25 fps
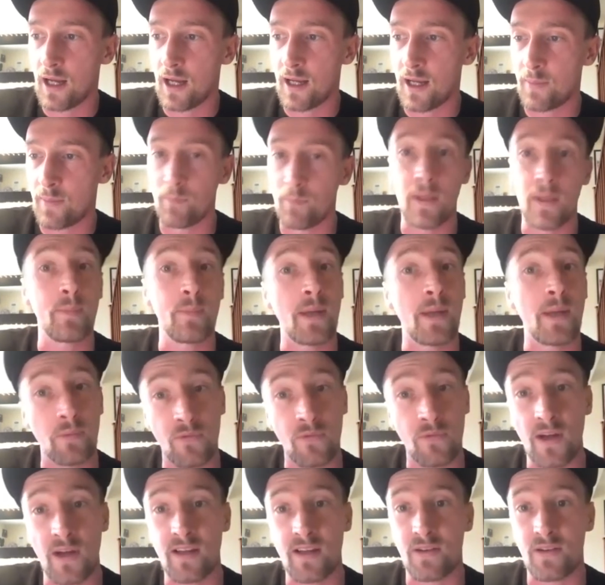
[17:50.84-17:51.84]
meeting people
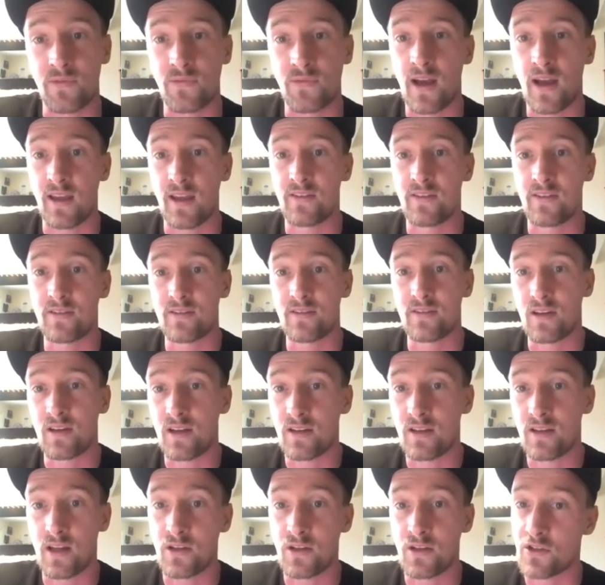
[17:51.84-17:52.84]
face to face
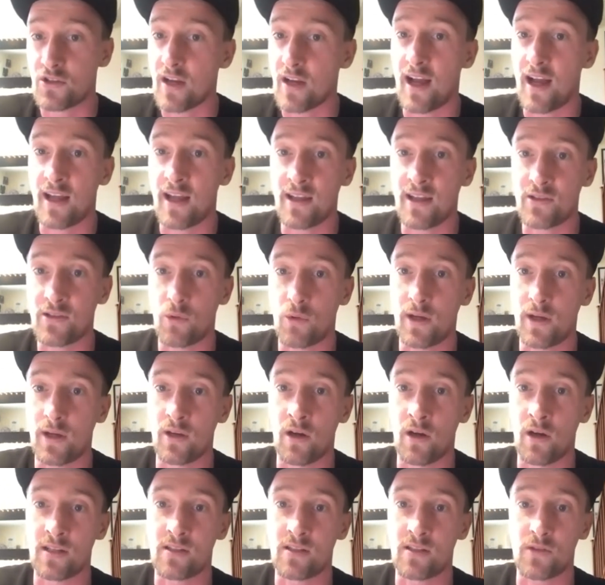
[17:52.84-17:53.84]
and chatting. That's quite
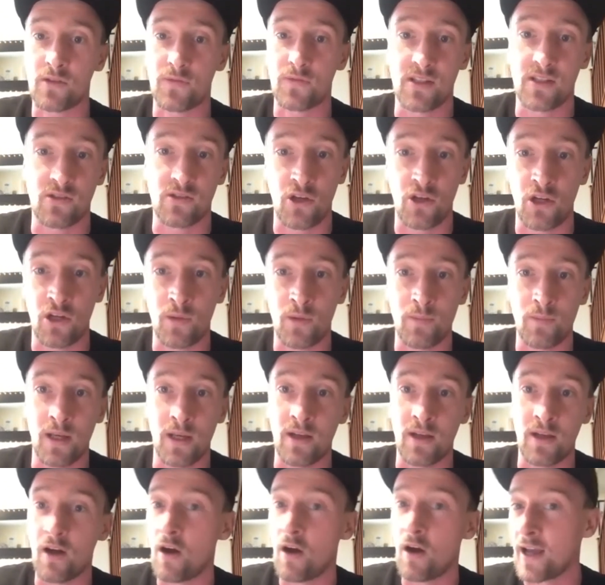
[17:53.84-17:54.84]
nice because obviously Zoom, you
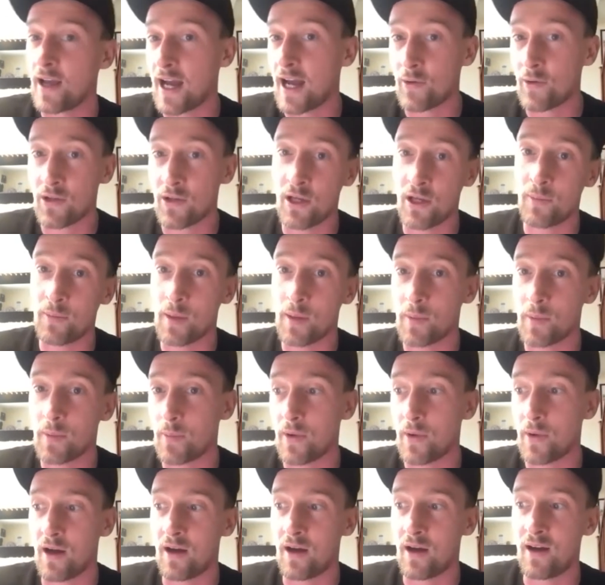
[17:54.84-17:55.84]
know, hi, how are you, blah, blah,
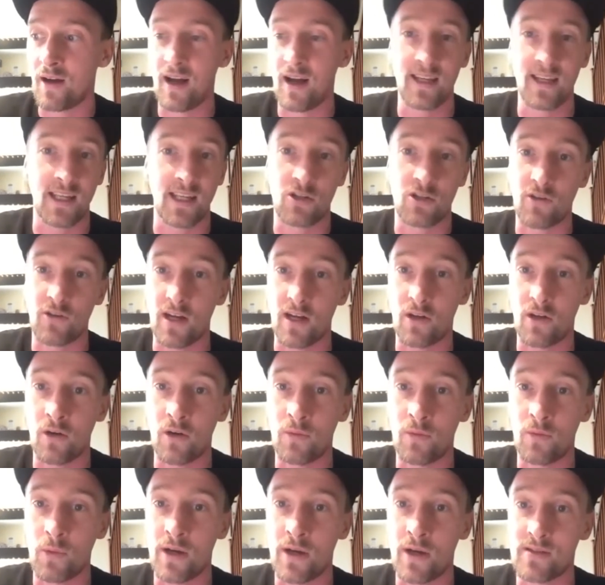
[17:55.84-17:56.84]
blah, and then you crack
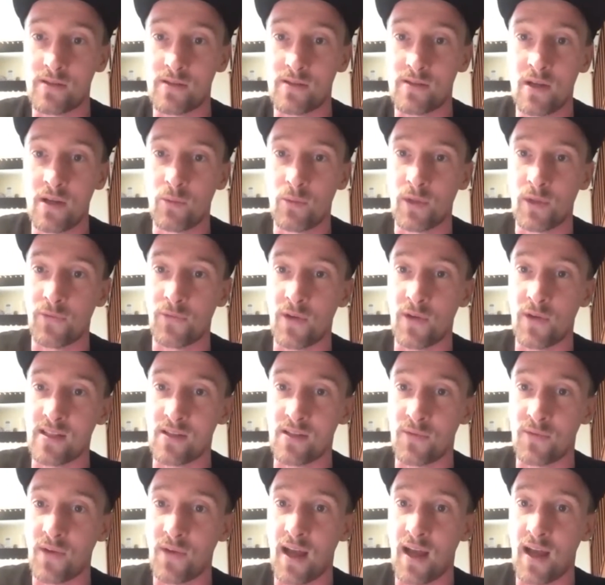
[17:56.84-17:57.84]
on. Whereas when you're face
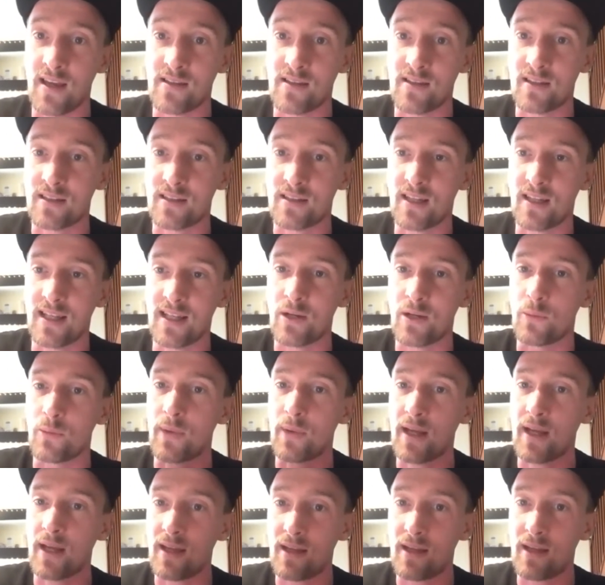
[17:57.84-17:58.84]
to face, it's a little
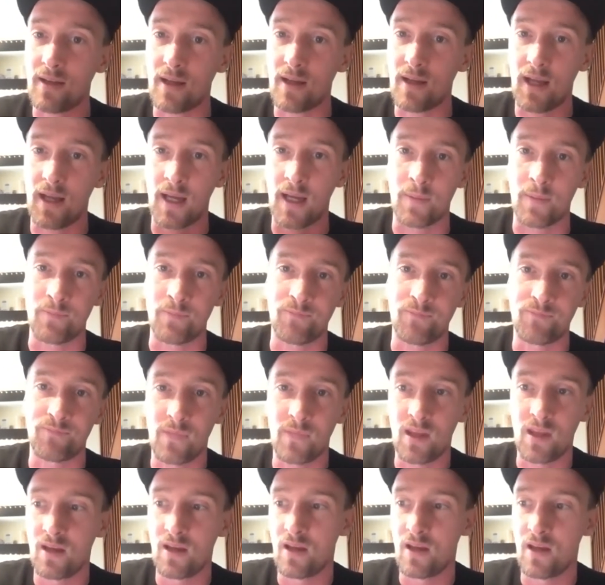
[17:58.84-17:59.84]
bit, I
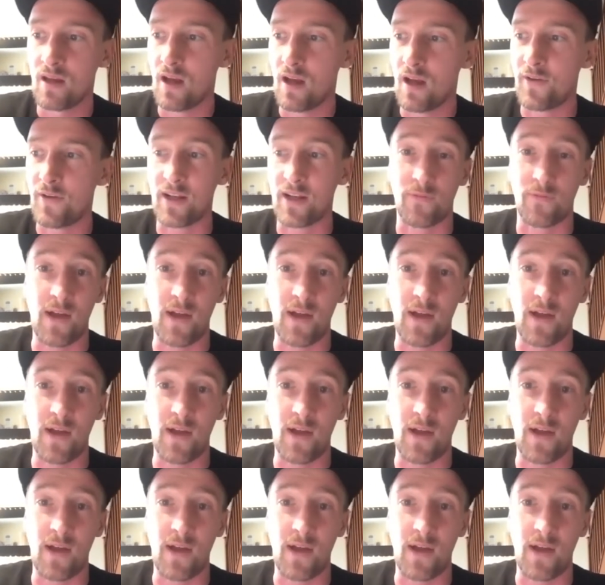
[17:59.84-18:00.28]
think not